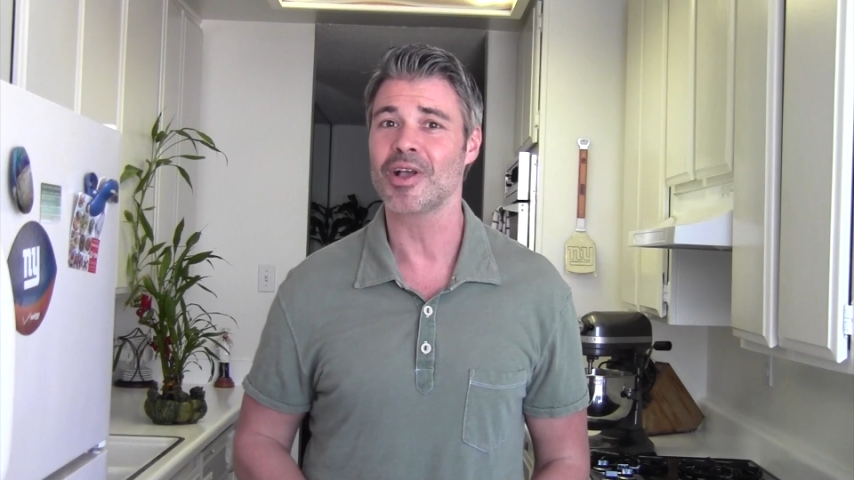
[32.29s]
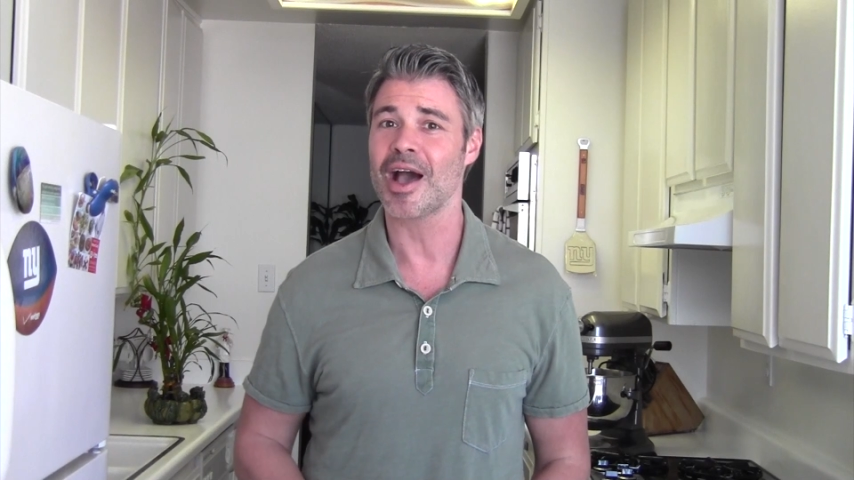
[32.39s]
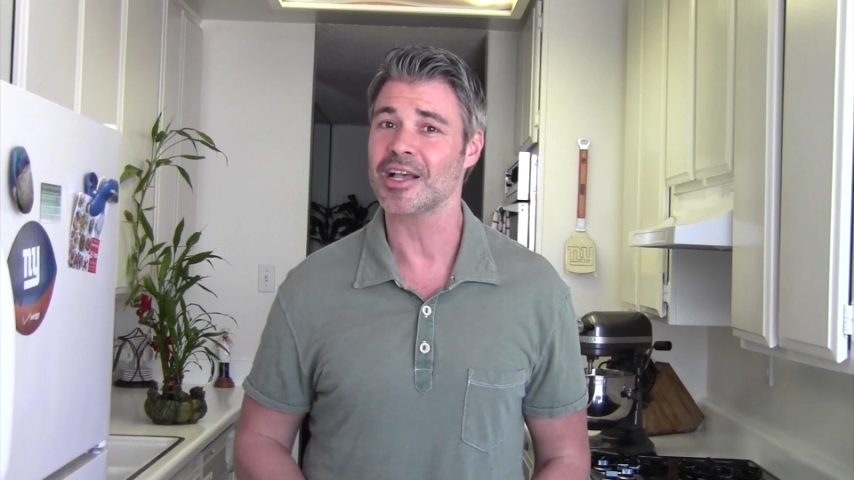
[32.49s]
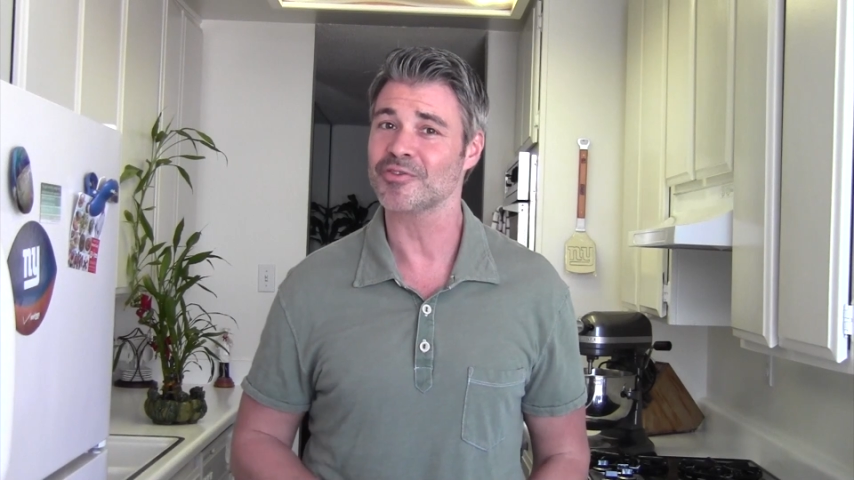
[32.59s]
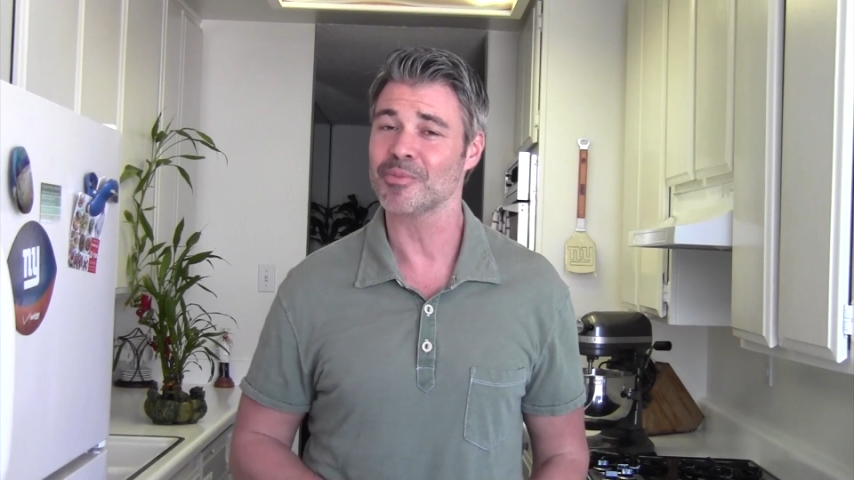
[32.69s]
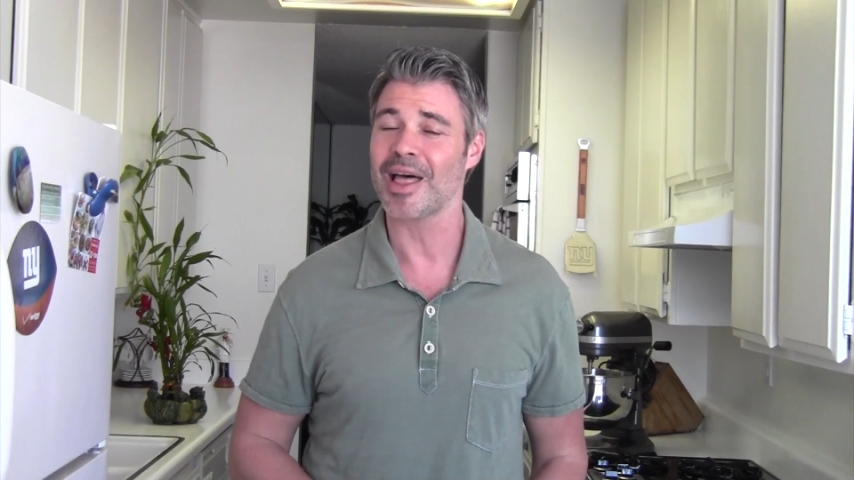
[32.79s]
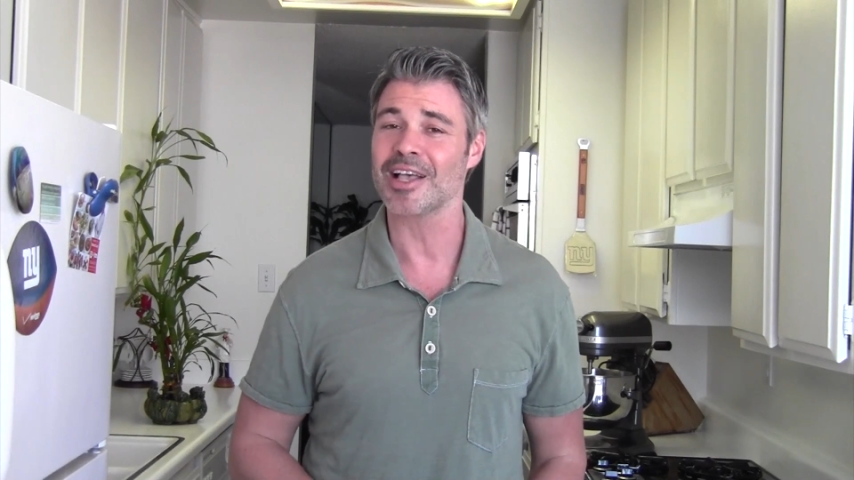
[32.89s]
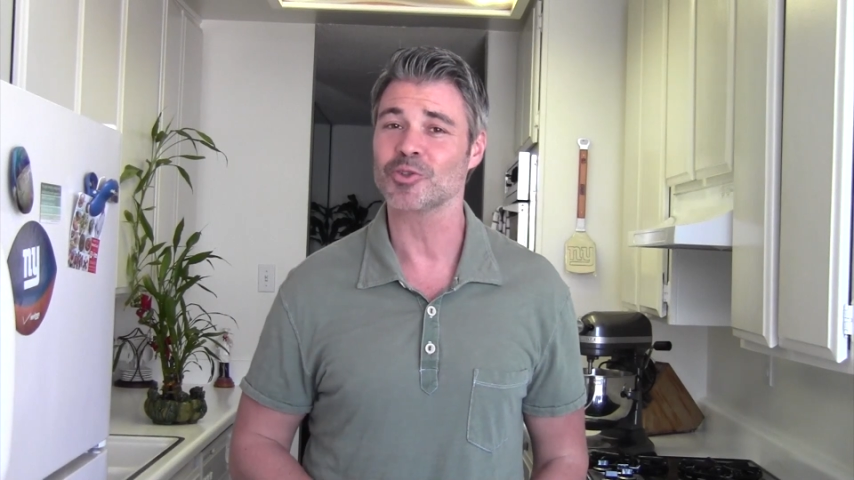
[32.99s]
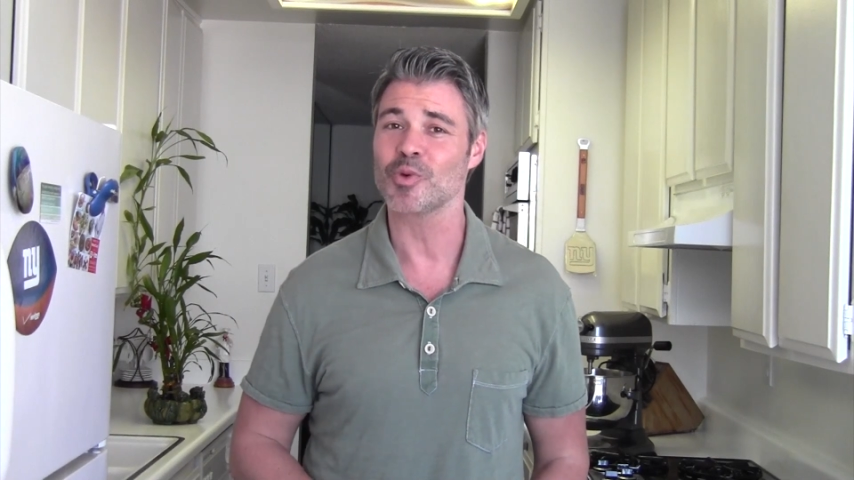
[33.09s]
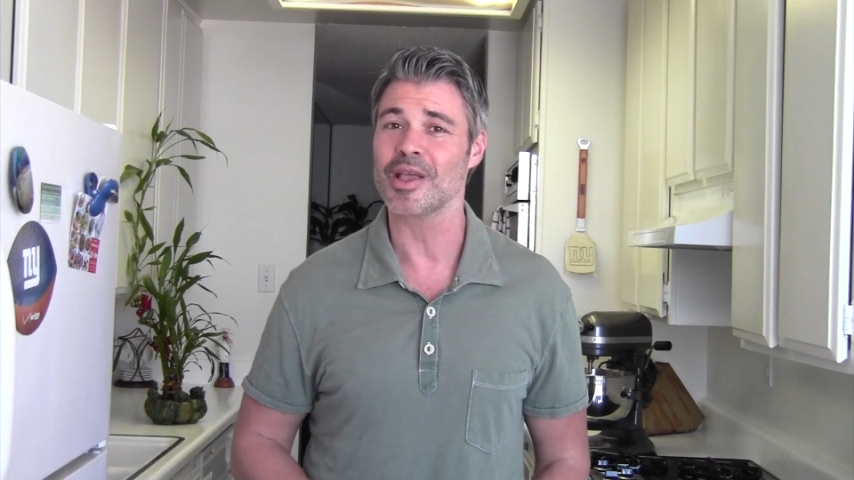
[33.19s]
you guys from
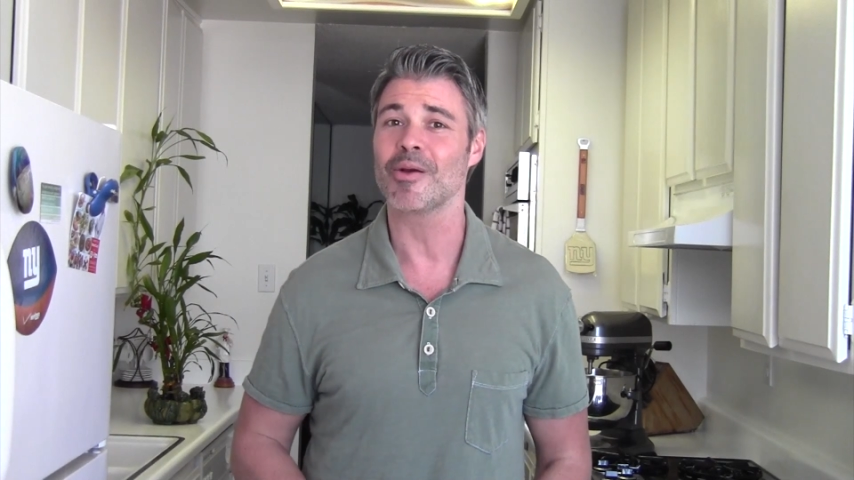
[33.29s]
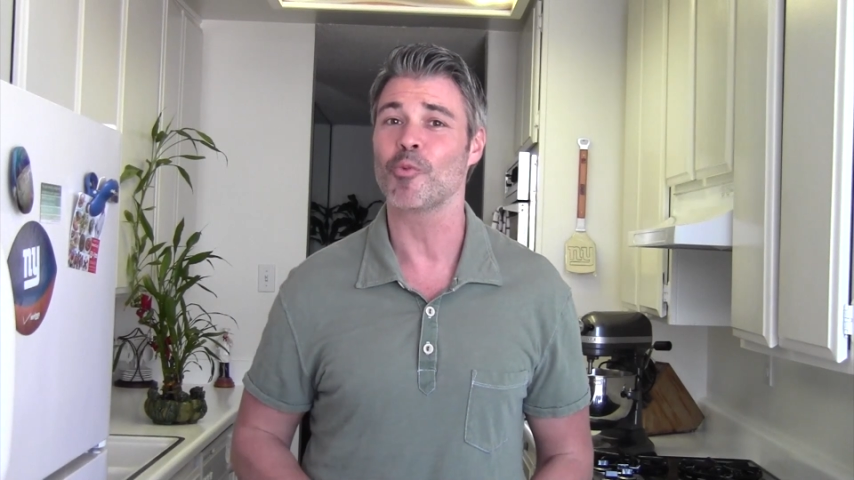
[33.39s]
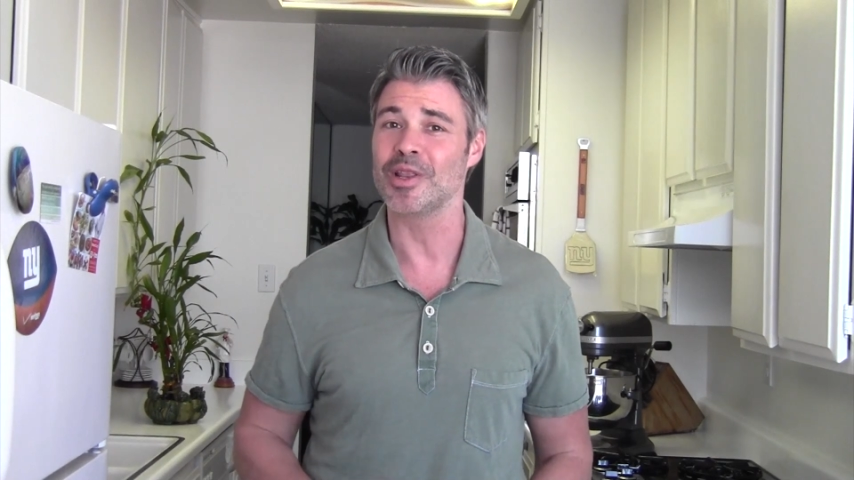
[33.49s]
last week,